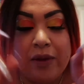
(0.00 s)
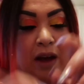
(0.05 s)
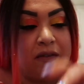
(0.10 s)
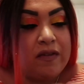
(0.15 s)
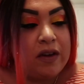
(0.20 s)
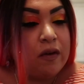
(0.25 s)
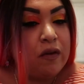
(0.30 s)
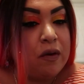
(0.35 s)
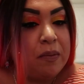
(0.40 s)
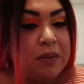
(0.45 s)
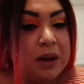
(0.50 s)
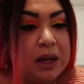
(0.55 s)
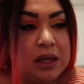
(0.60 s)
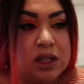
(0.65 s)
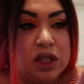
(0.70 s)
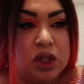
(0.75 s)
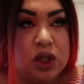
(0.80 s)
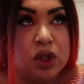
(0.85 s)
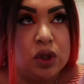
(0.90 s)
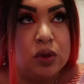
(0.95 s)
Have you ever
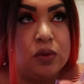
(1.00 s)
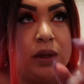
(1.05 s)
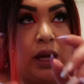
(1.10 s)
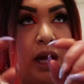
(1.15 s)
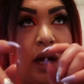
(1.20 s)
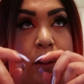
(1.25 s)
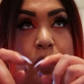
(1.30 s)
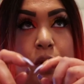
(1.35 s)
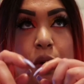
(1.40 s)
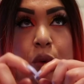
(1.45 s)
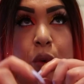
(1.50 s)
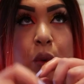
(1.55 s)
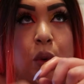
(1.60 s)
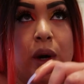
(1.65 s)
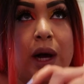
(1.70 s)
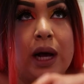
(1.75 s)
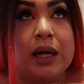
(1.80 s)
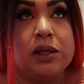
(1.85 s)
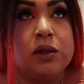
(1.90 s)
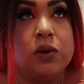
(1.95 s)
been to Negro
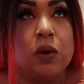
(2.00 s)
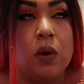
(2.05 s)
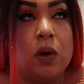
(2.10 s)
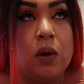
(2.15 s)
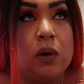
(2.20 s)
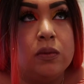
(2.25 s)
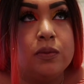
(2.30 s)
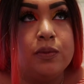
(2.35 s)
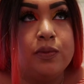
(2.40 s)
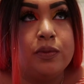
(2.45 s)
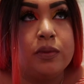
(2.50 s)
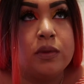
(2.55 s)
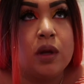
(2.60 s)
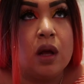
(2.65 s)
Durazo,